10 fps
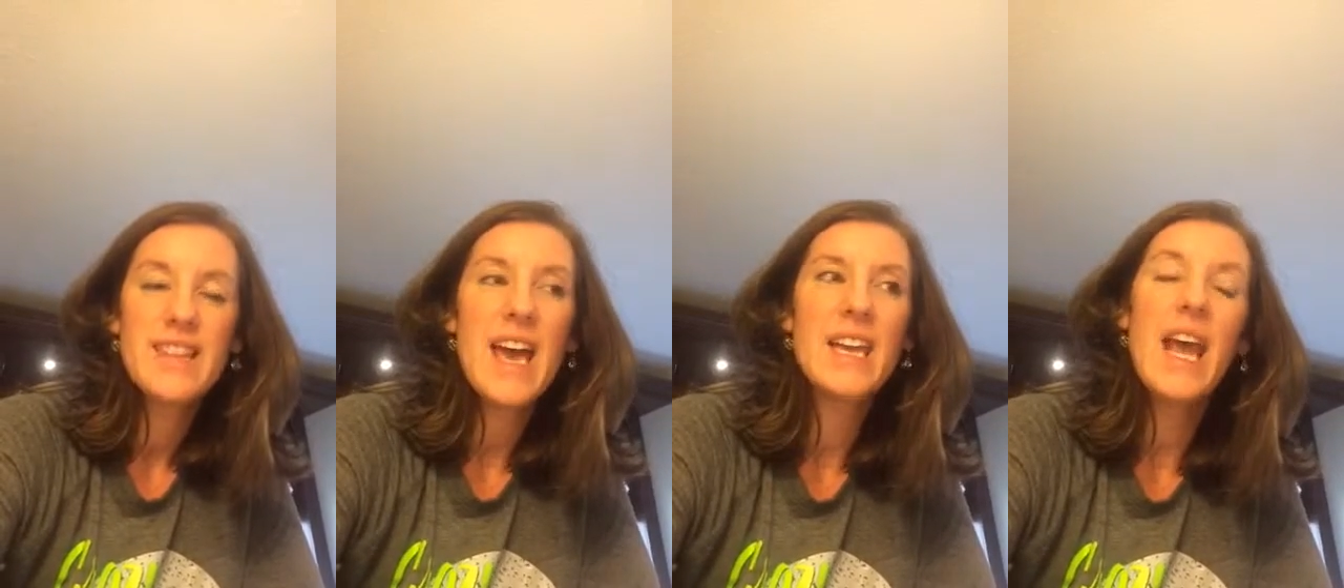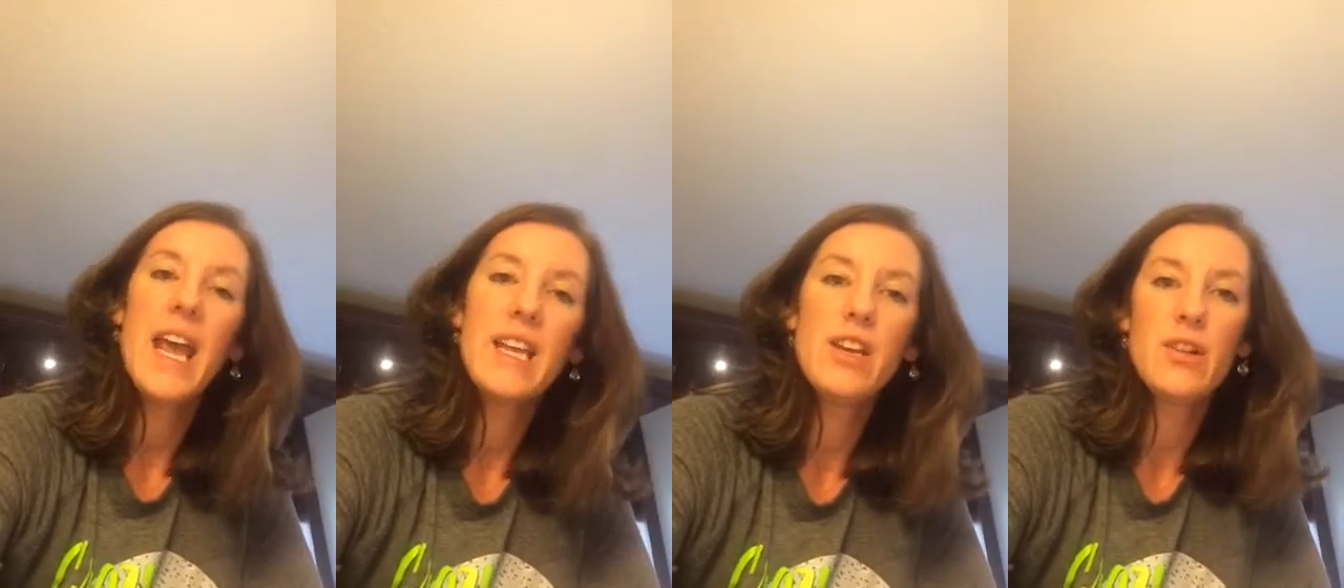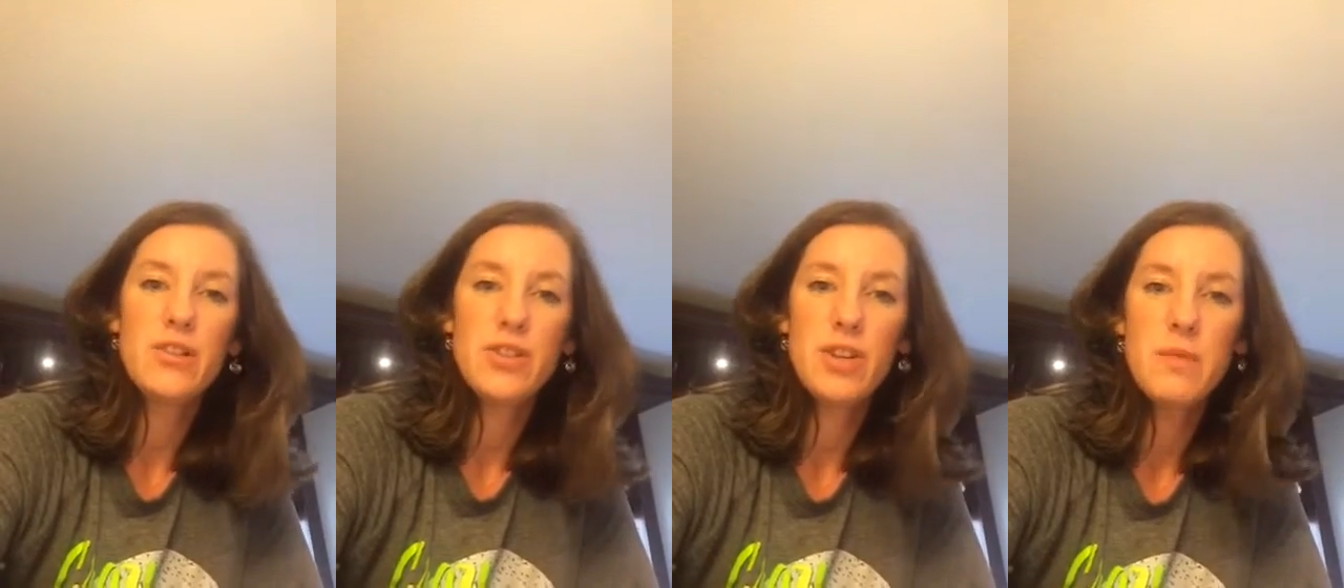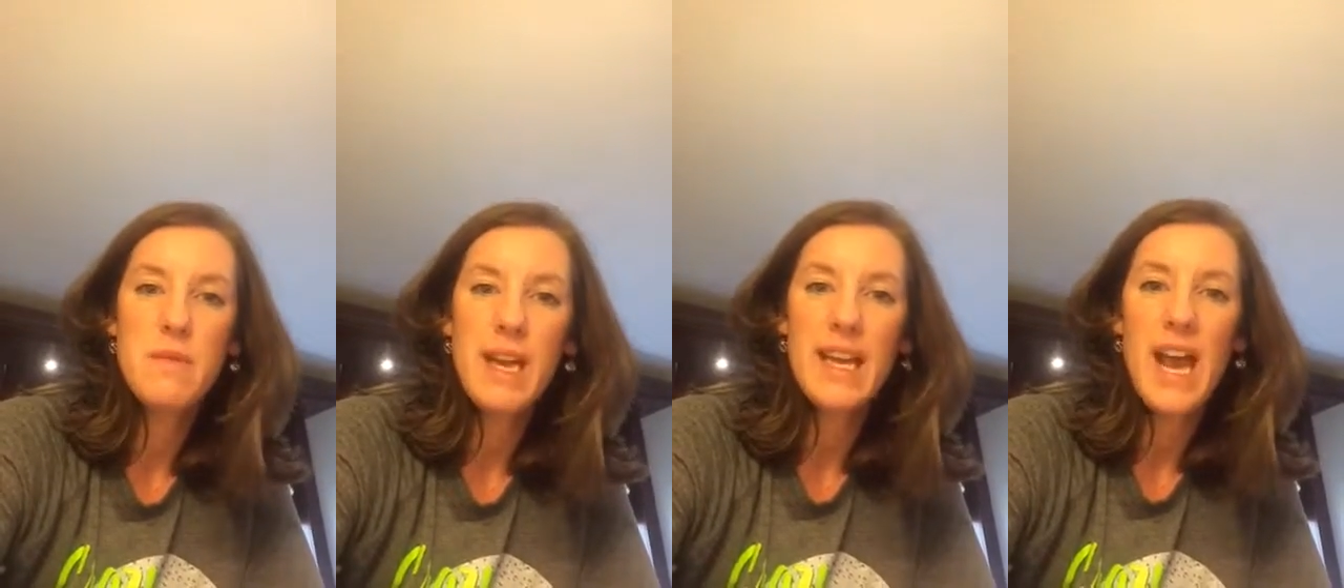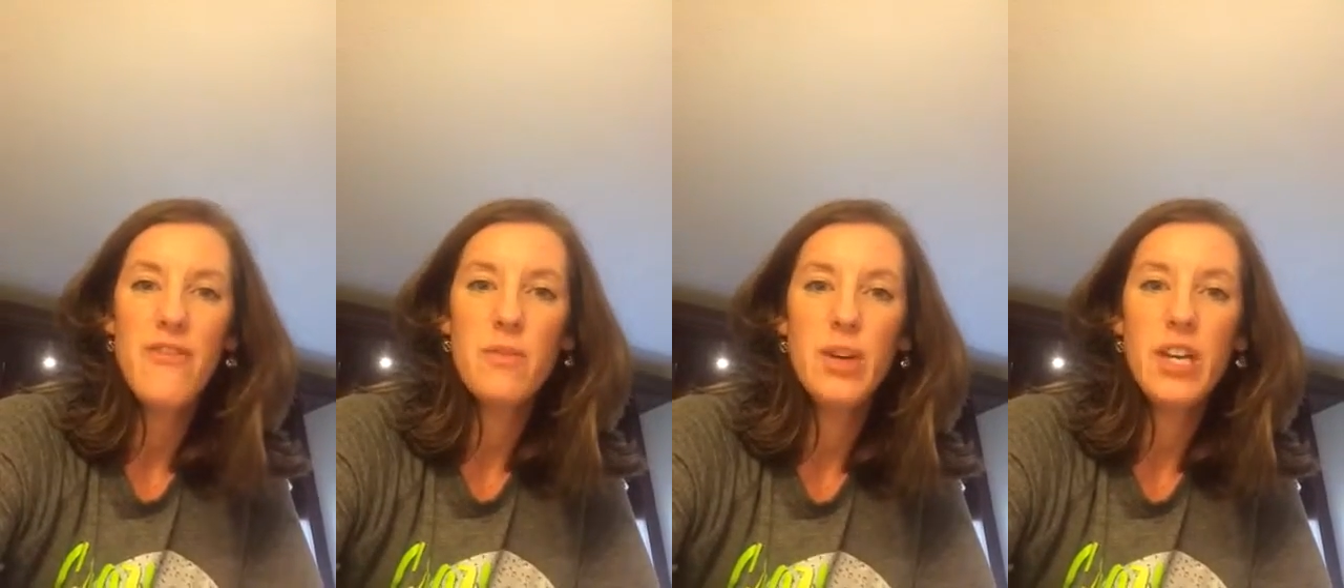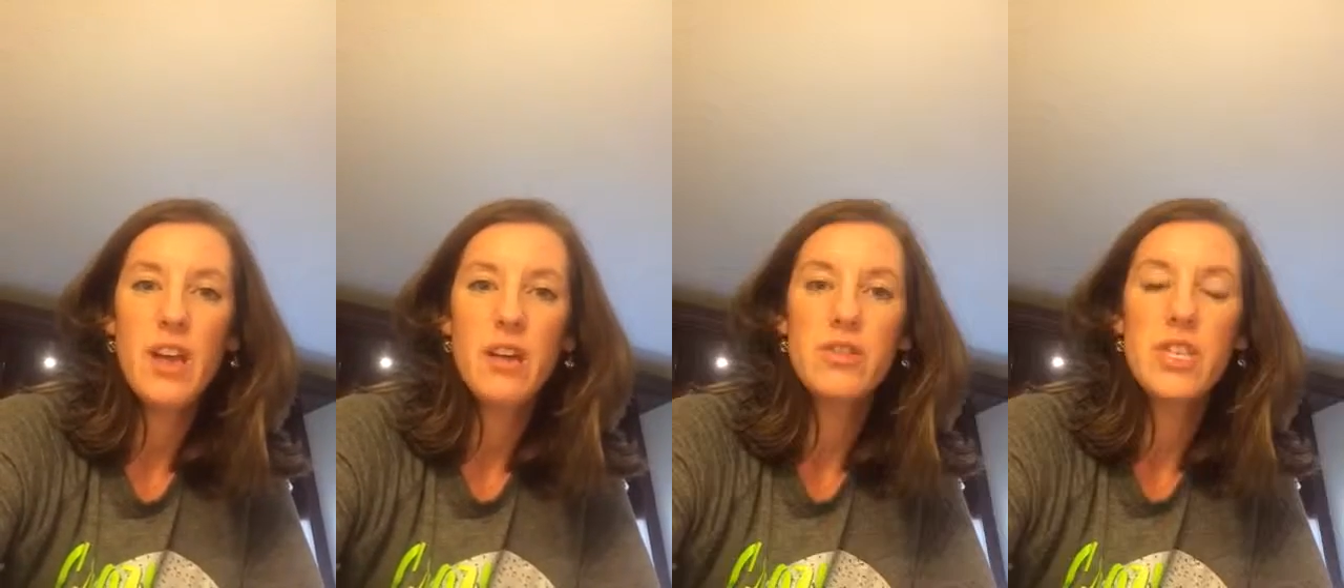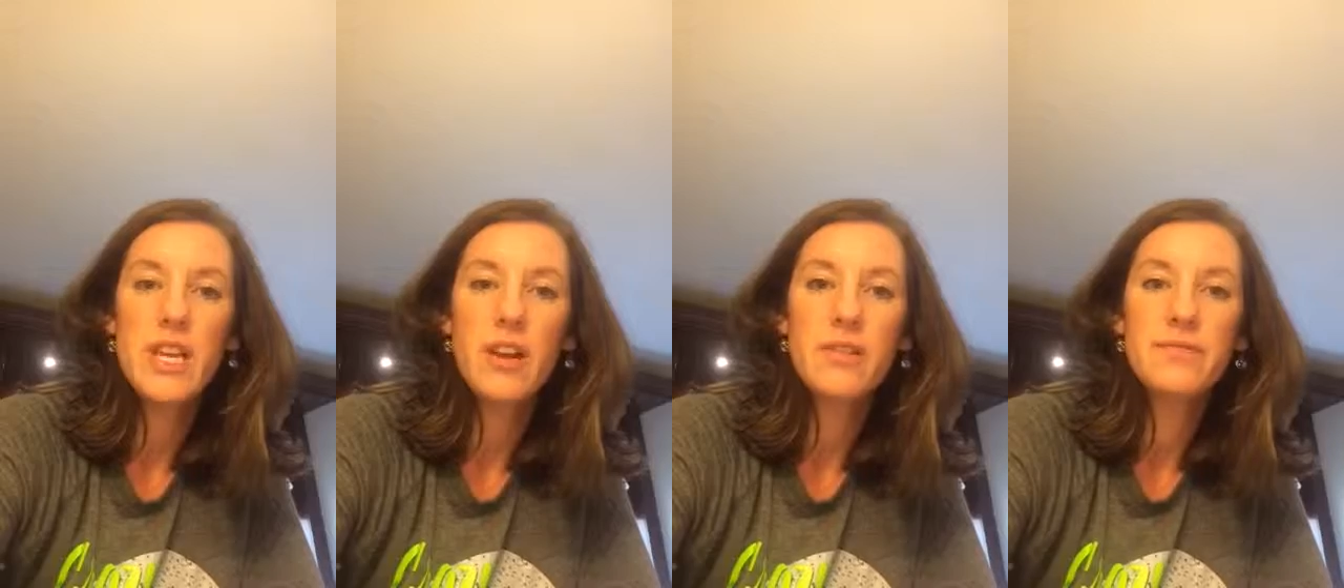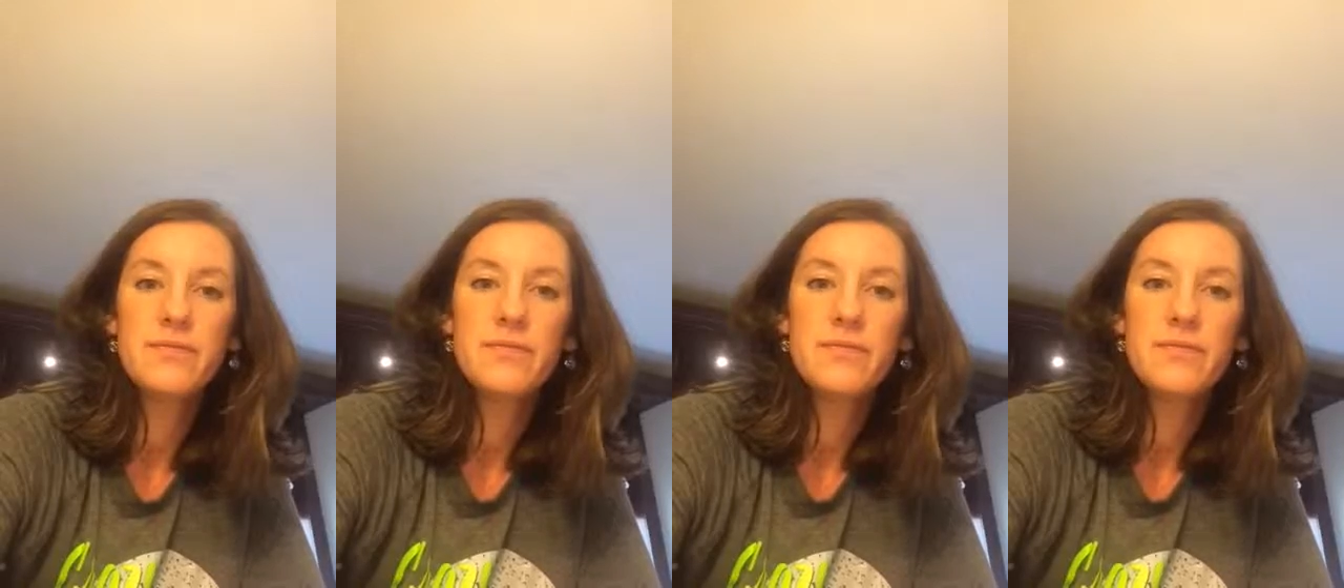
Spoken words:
that in 8 years you could be making $500,000 a year?